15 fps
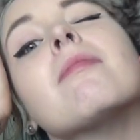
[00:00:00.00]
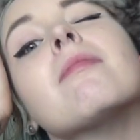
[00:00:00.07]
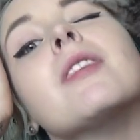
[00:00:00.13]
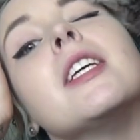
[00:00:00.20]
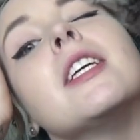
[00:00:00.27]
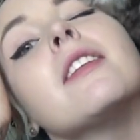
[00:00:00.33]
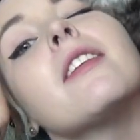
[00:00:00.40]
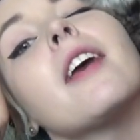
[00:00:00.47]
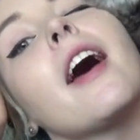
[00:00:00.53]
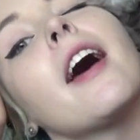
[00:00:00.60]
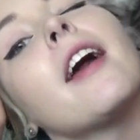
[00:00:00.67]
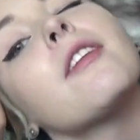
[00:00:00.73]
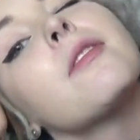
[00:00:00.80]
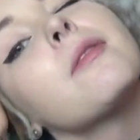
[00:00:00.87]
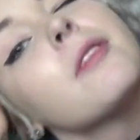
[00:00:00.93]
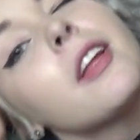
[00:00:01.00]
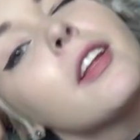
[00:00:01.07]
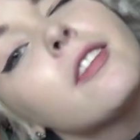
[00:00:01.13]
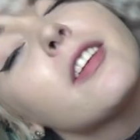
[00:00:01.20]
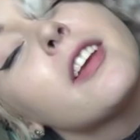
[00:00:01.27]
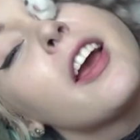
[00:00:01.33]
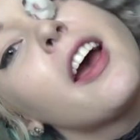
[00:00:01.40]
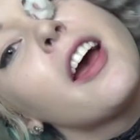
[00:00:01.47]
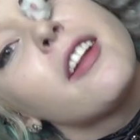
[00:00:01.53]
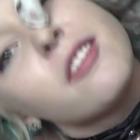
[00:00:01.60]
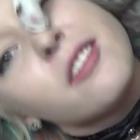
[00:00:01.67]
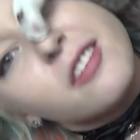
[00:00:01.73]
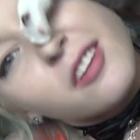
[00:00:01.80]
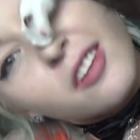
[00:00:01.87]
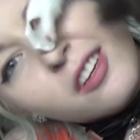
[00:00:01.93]
It's a hat. That's a cat.
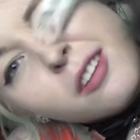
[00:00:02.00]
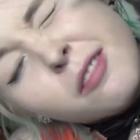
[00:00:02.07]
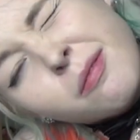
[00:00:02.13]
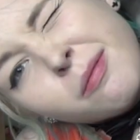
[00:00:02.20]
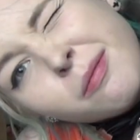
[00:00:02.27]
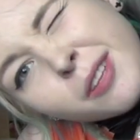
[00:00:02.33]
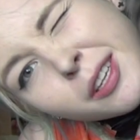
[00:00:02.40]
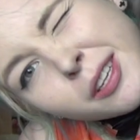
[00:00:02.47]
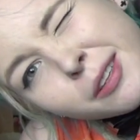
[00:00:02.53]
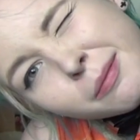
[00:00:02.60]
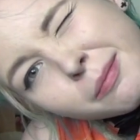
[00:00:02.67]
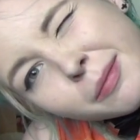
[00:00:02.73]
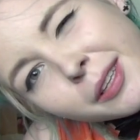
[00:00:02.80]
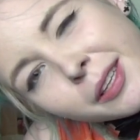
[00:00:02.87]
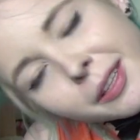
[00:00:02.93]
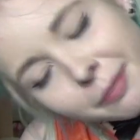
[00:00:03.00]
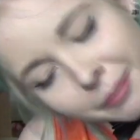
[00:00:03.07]
Oh, oh, oh.